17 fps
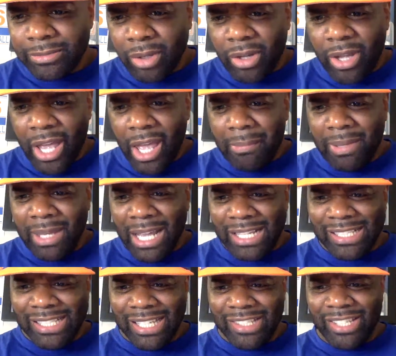Okay,
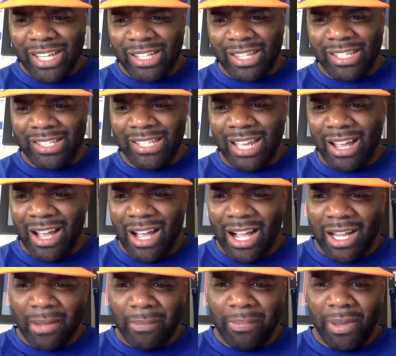NBIC, check this out.
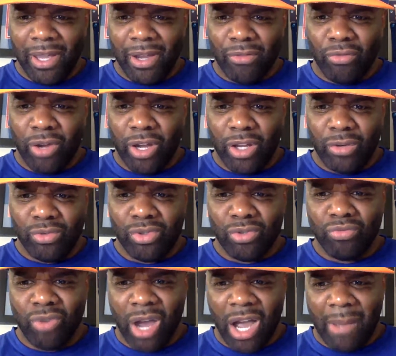I compare Randle
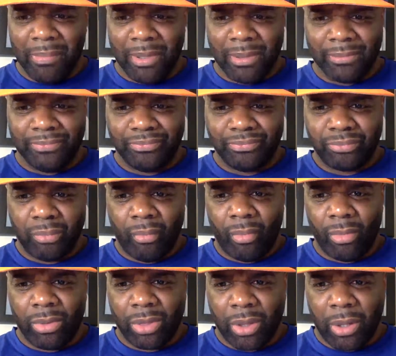to Rodman.
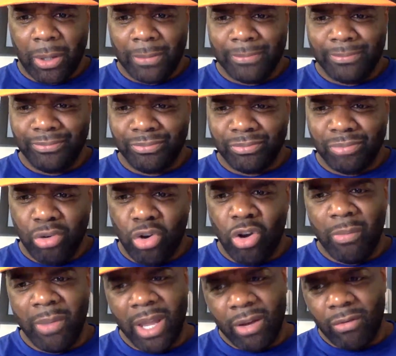
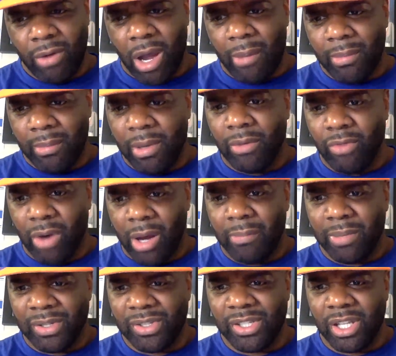Poor man Rodman,
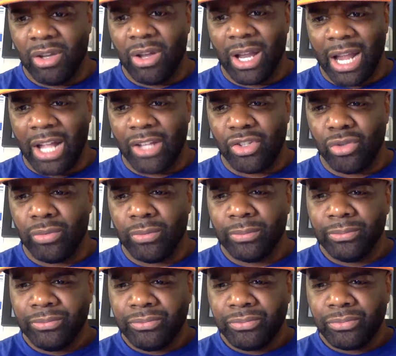but still, I got you.
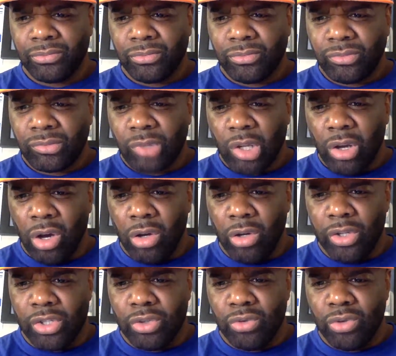
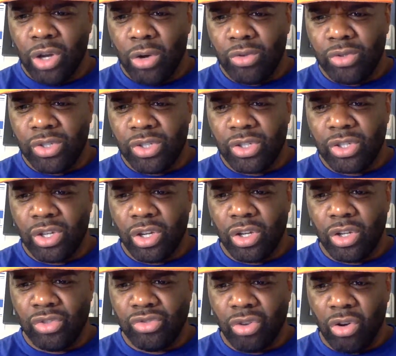Only two coaches could
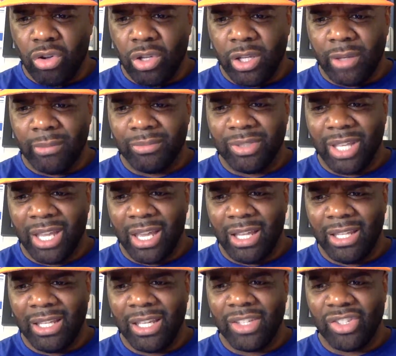control him,
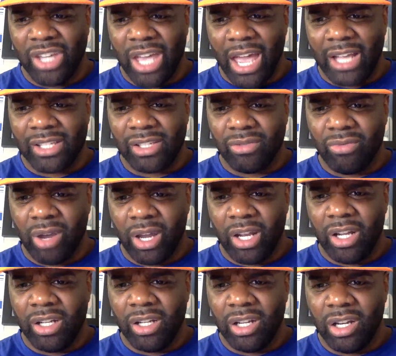Daly and Jackson,
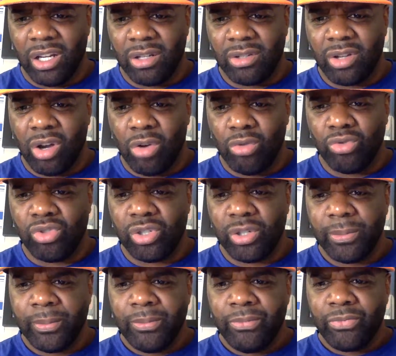right? A good coach
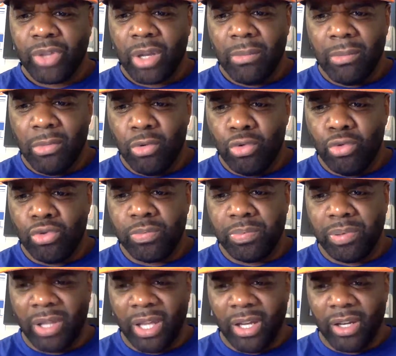moves
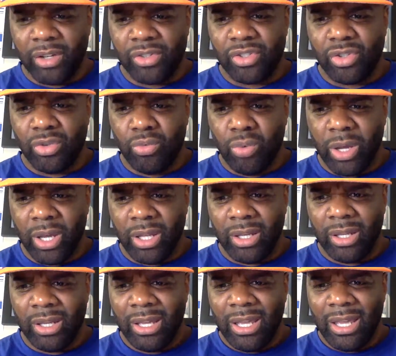players to
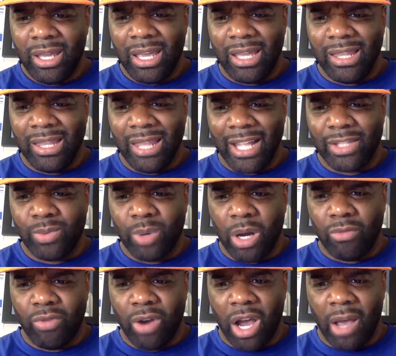win. And that's
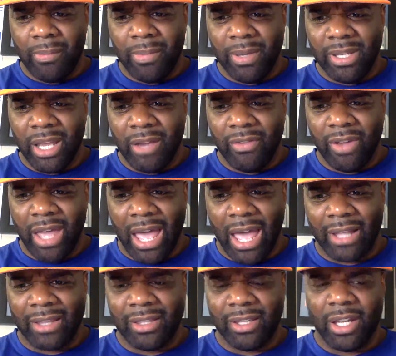why Rodman never
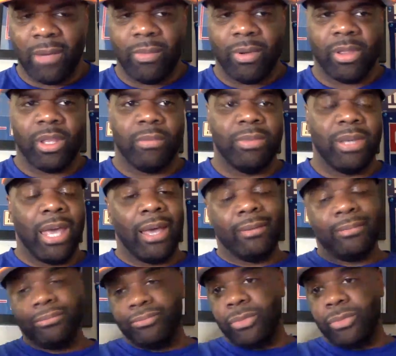acted up with them. Yeah,